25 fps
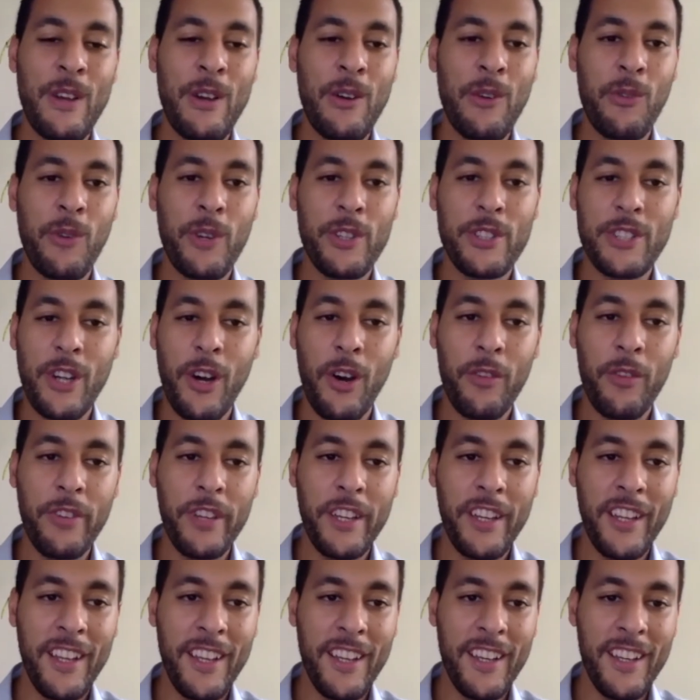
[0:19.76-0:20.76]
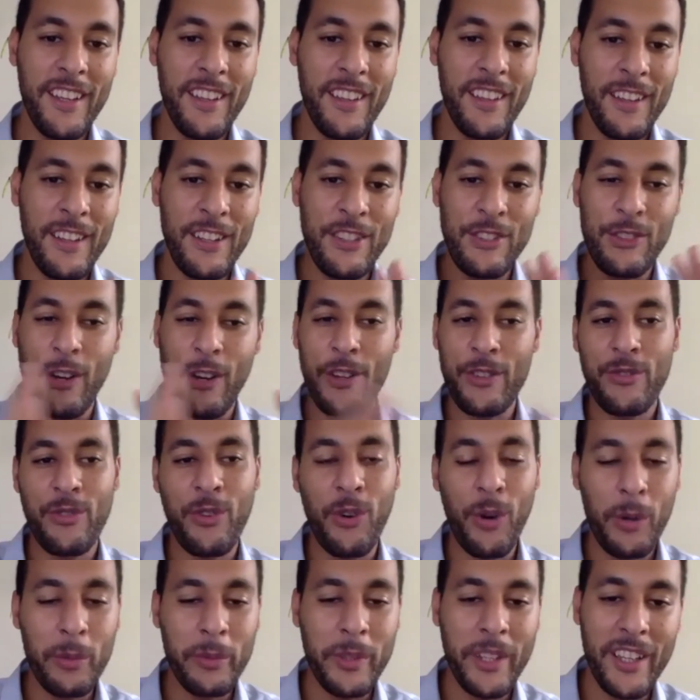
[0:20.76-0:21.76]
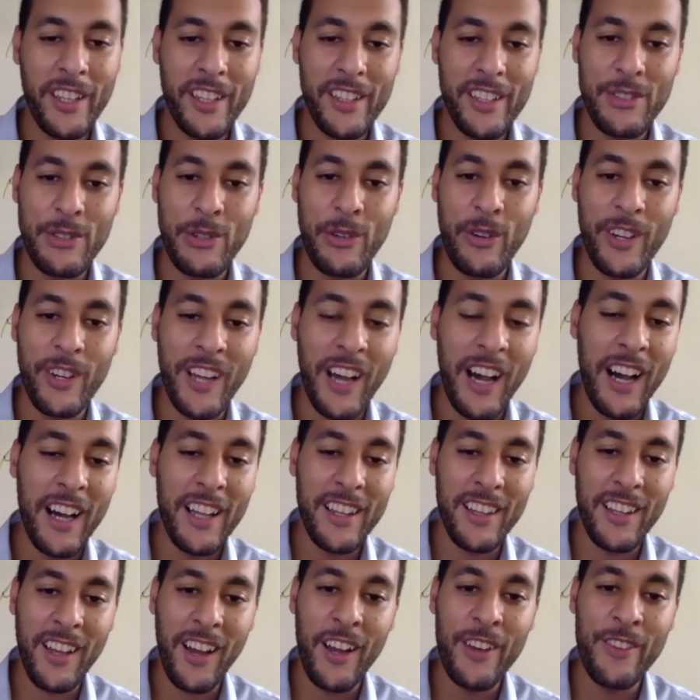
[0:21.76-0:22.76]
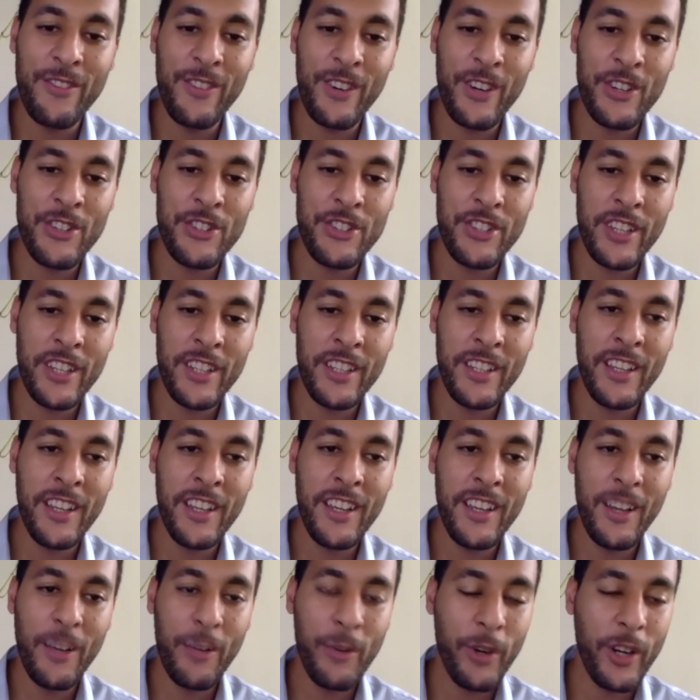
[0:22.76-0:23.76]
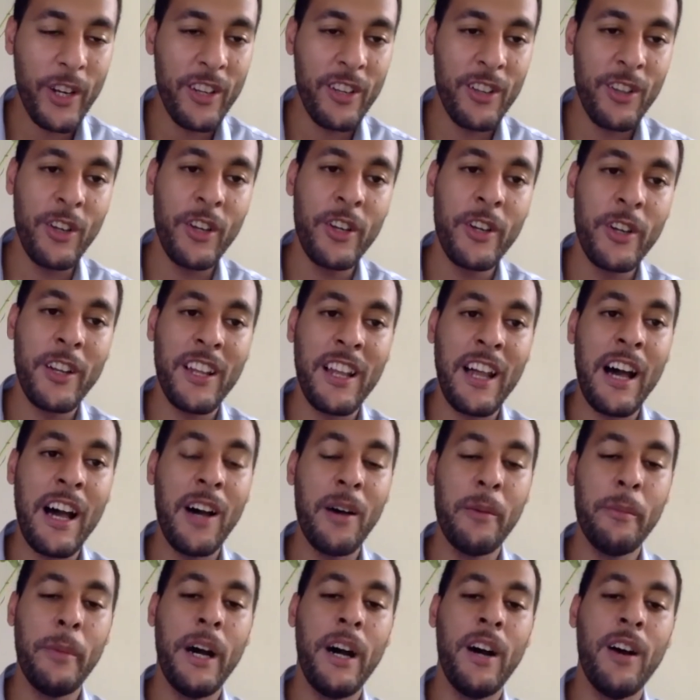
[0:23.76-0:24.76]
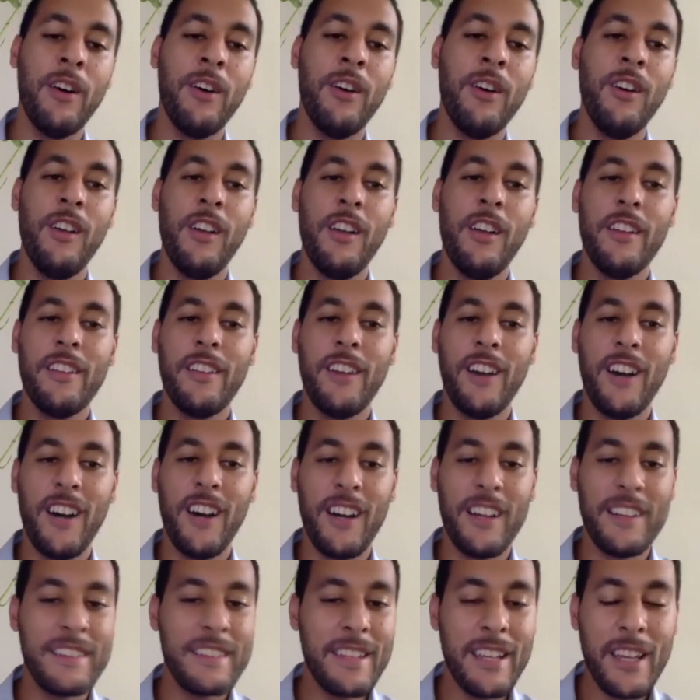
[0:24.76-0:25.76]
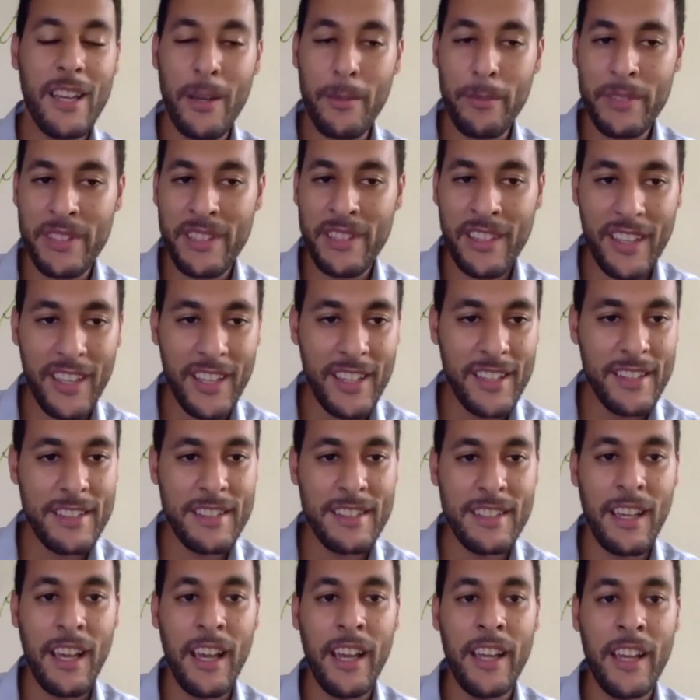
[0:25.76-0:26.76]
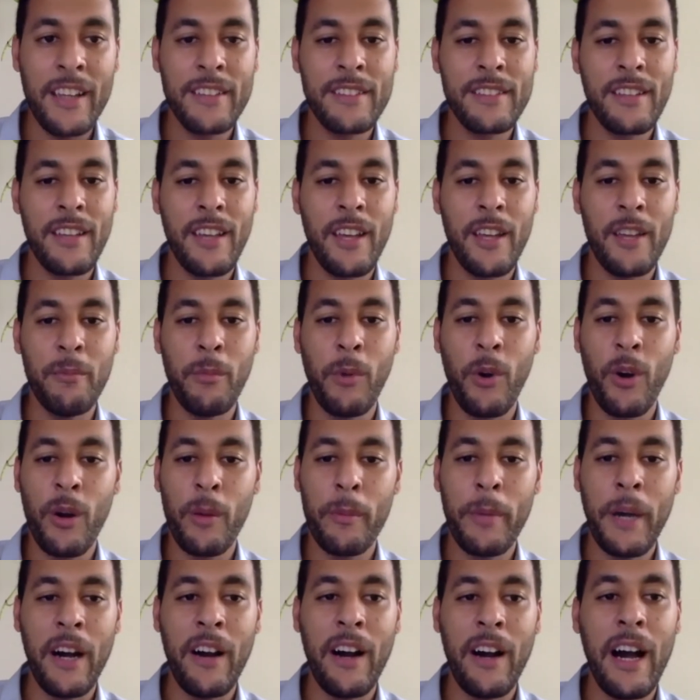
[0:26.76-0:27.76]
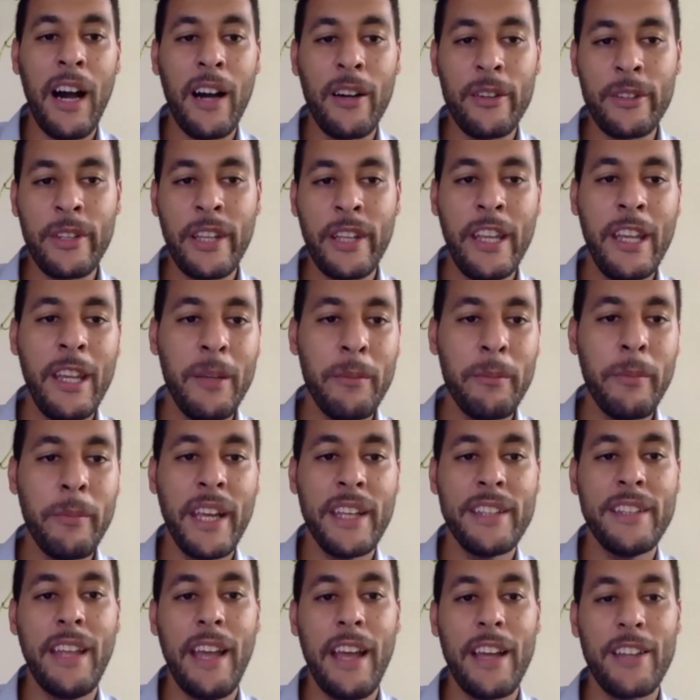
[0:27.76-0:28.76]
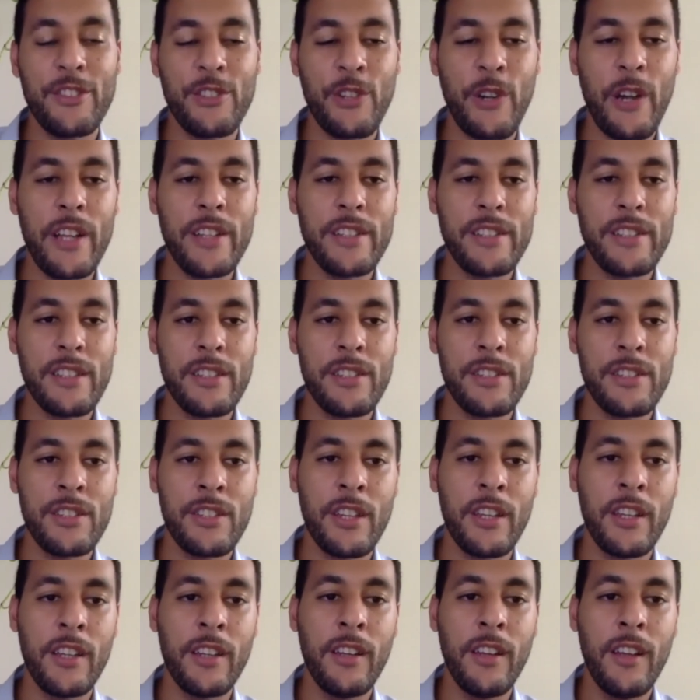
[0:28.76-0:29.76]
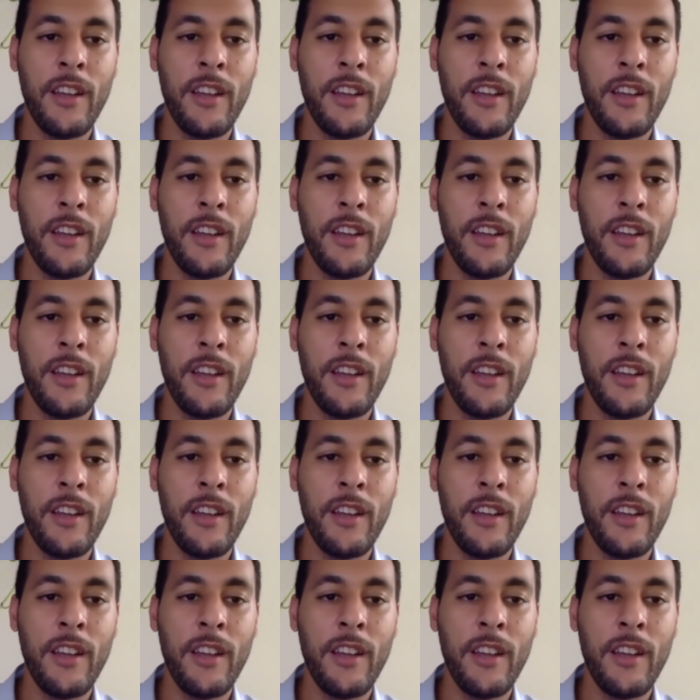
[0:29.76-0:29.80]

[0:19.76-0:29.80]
once COVID hit, he transformed it into an online version. And we're going to learn a lot about tips, insights, and more about how he made that transition